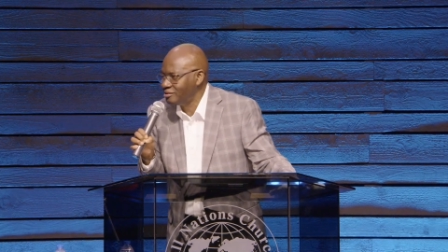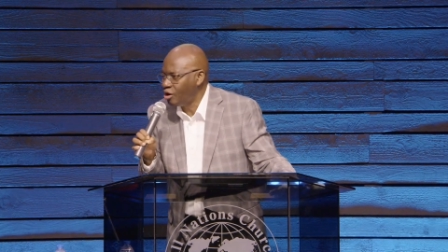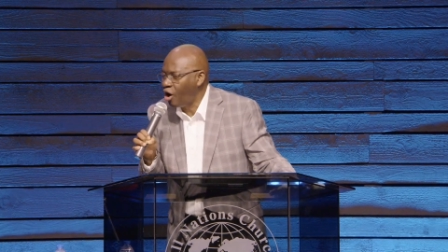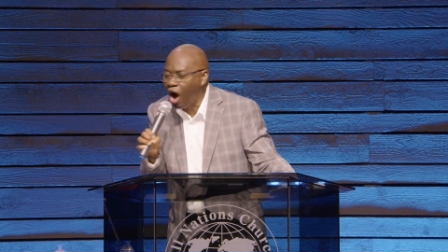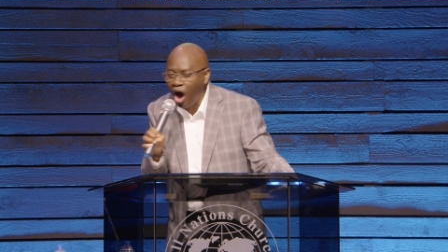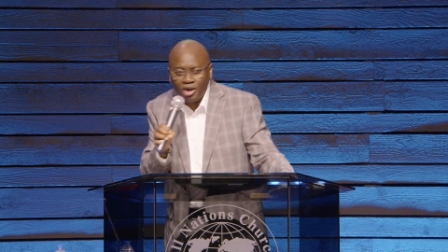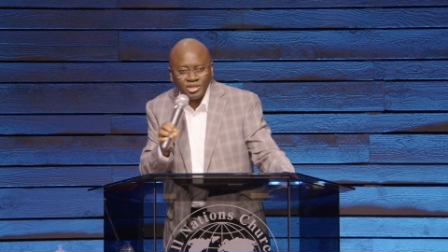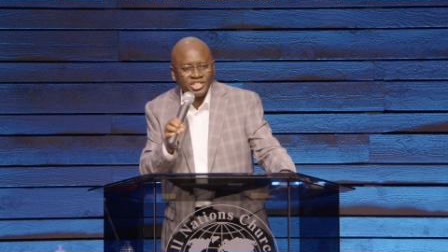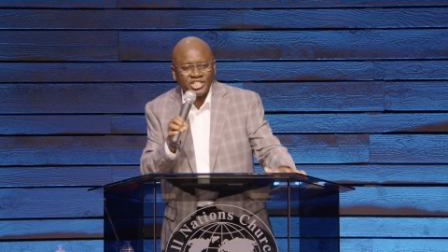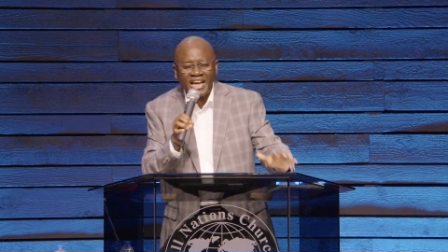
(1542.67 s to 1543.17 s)

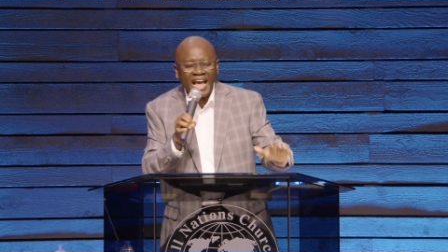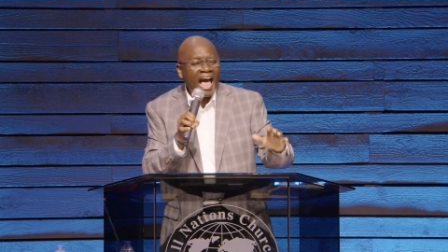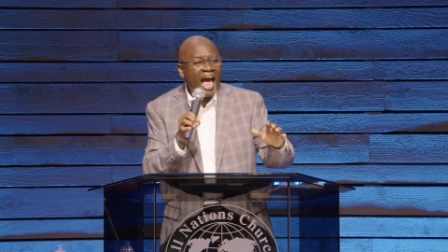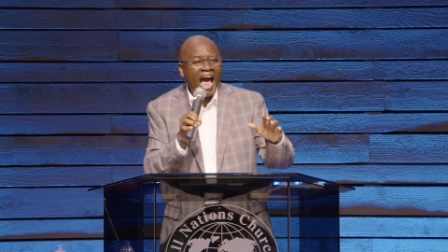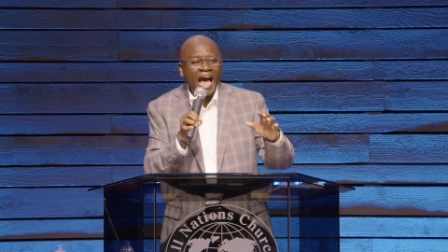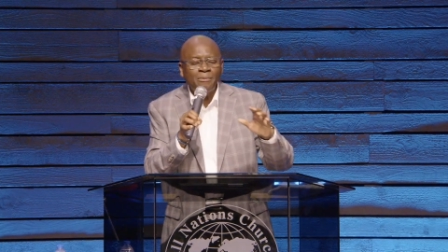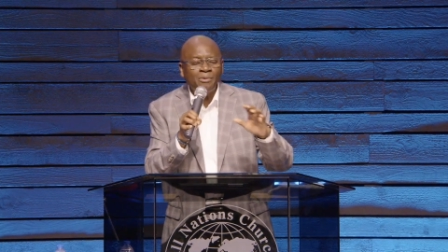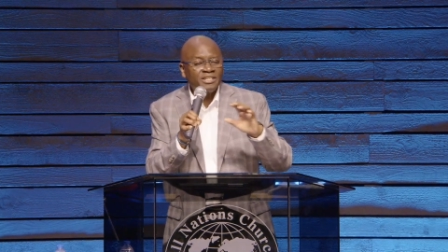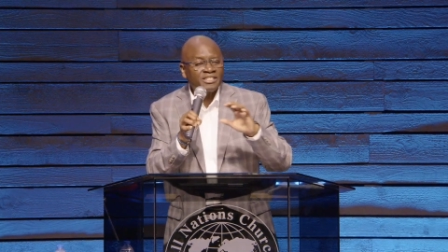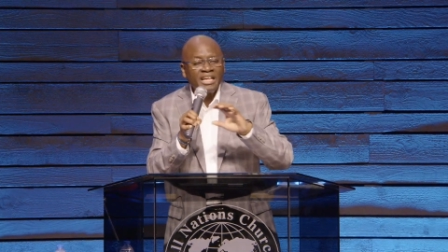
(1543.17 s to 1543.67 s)
All she
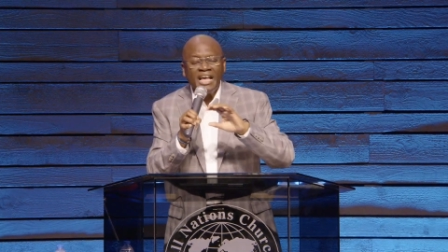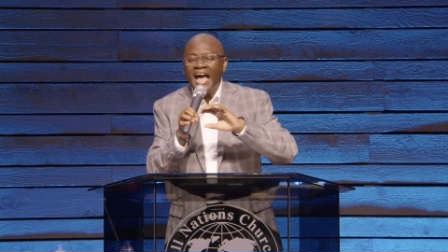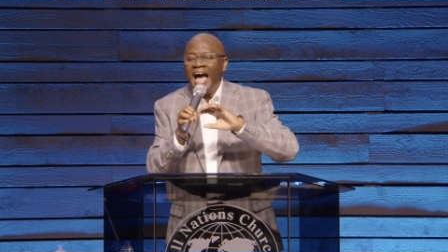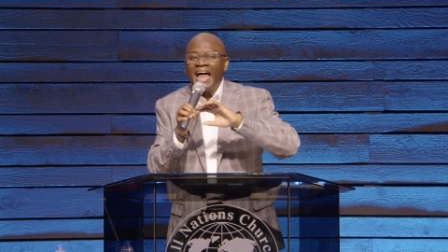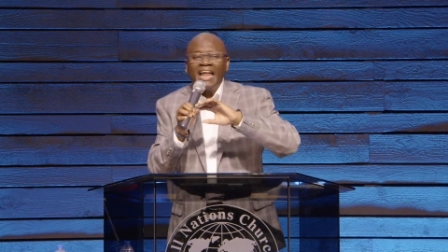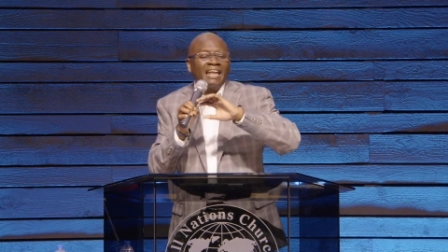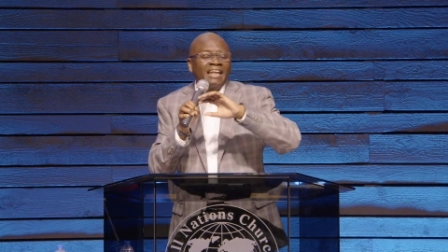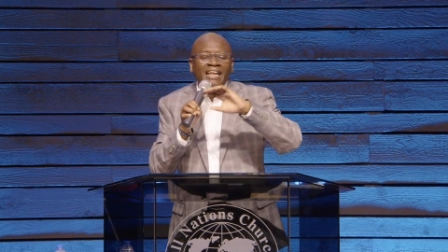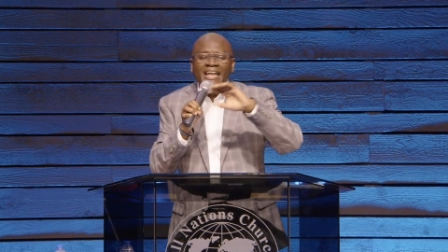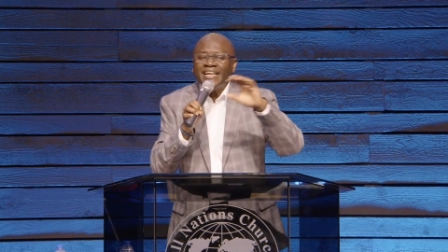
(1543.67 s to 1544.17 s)
had was
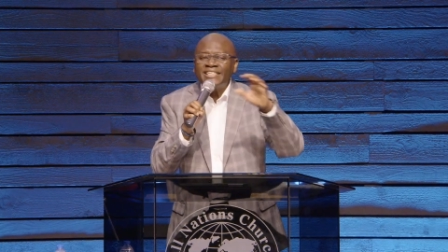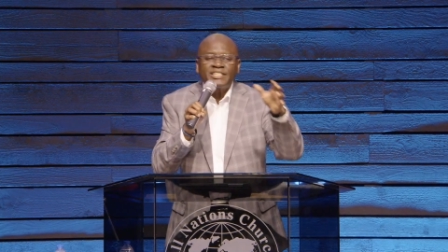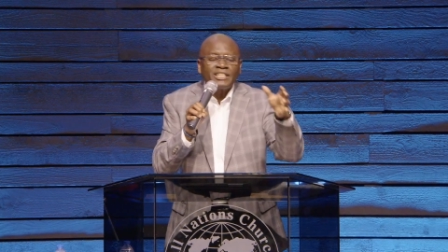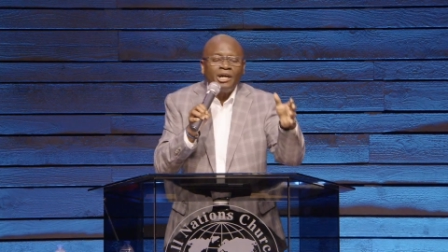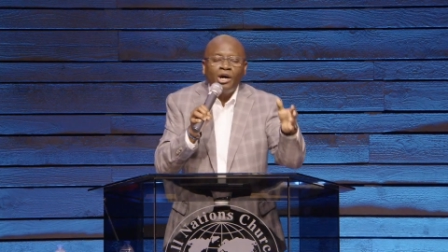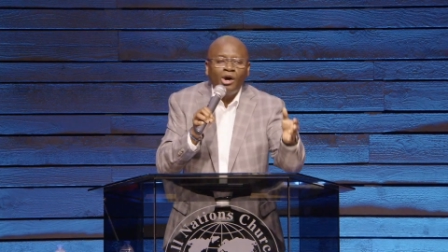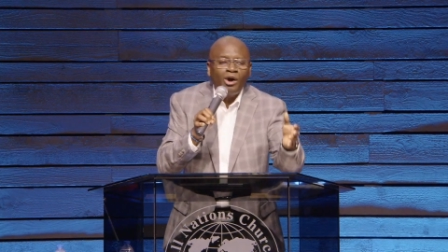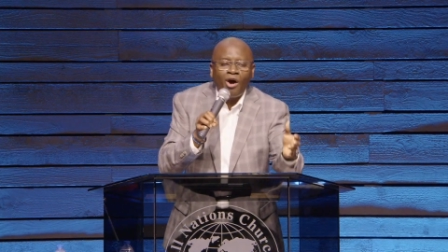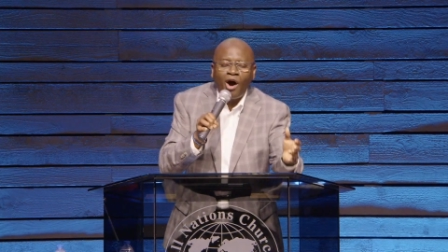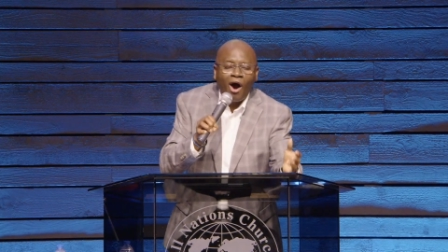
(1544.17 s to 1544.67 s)
a
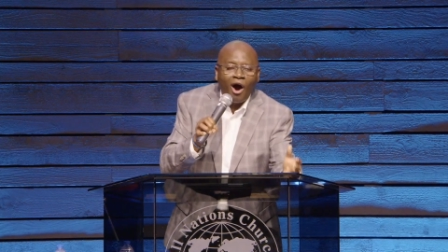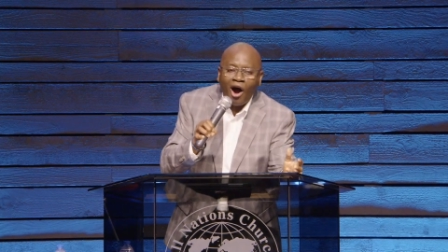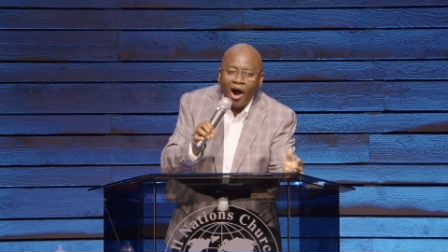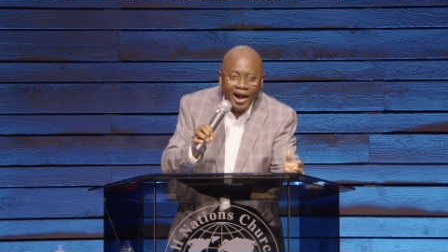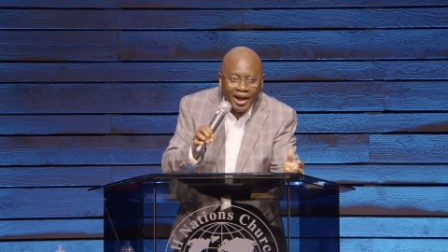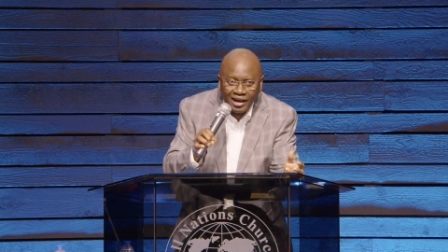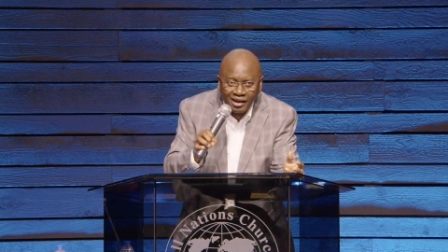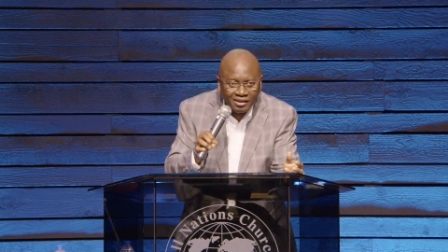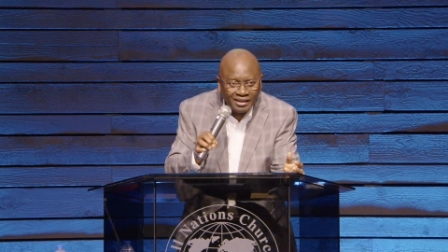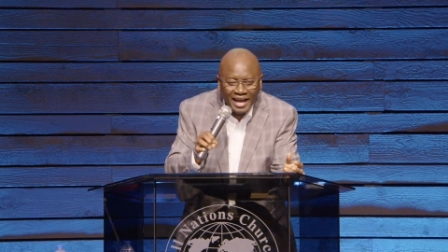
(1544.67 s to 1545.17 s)
little
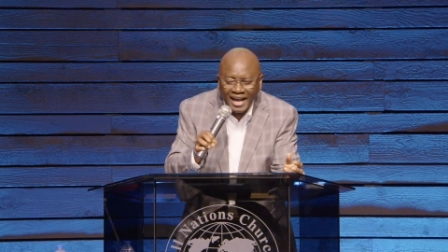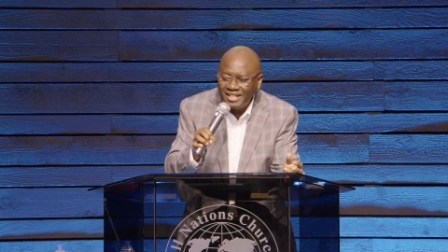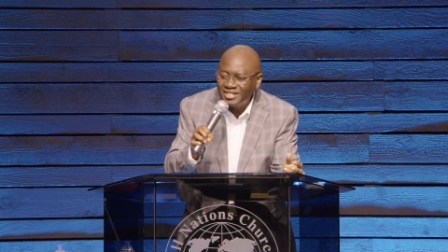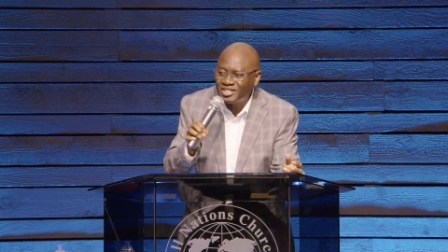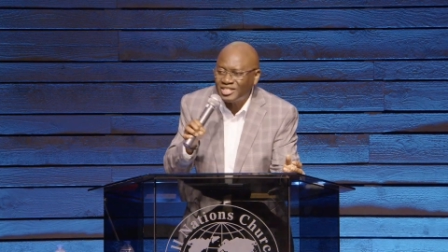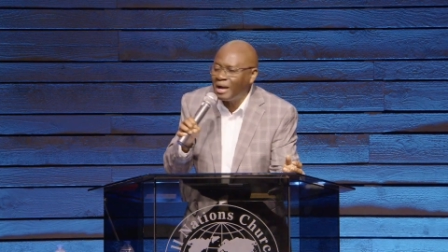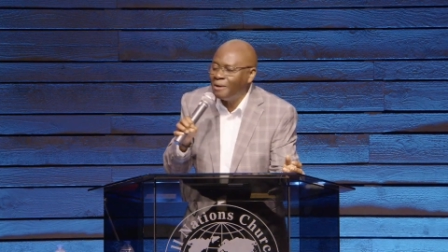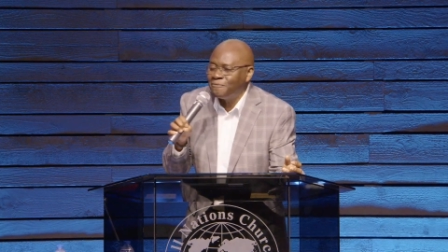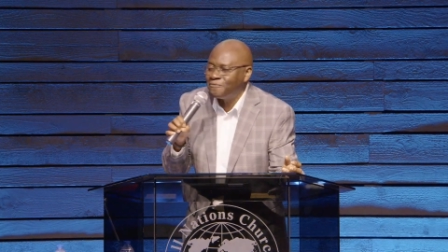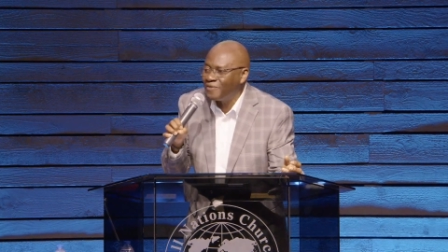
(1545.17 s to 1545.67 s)
oil and
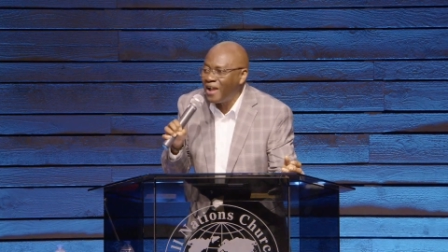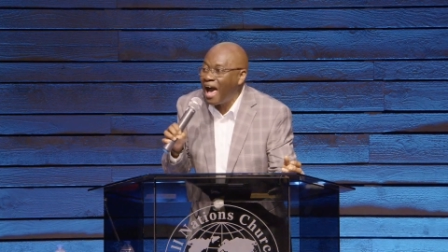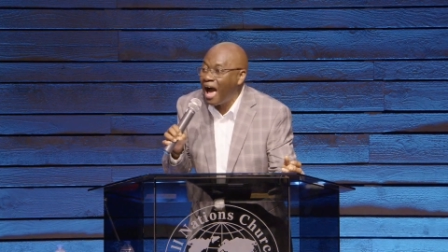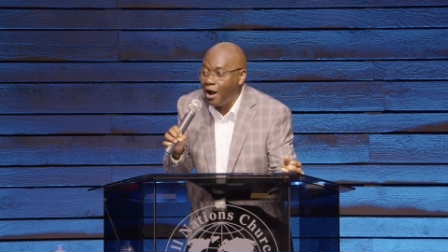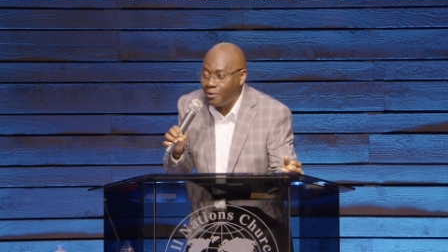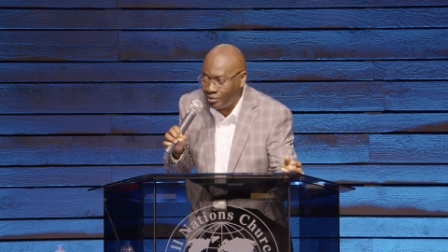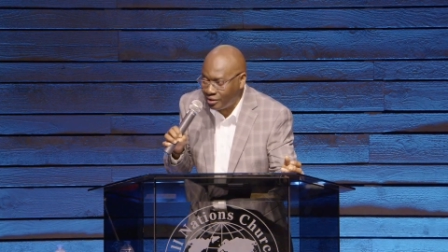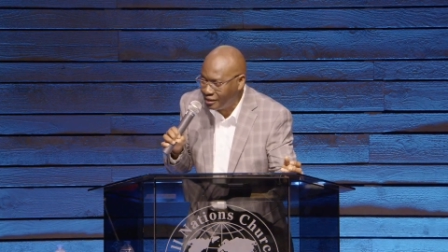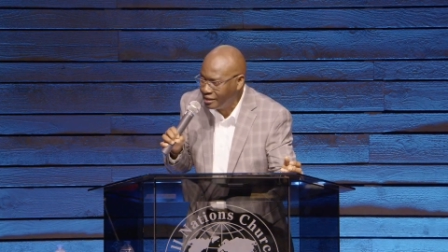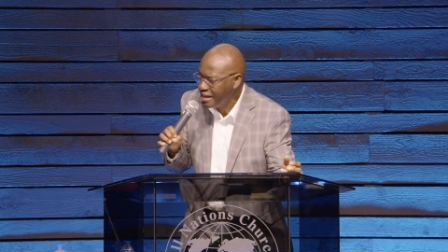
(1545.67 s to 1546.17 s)
some
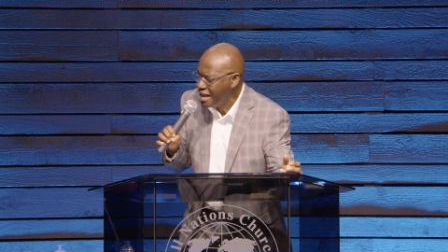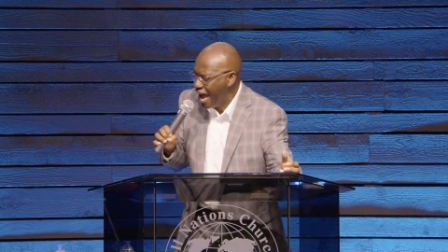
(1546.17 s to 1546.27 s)
flour.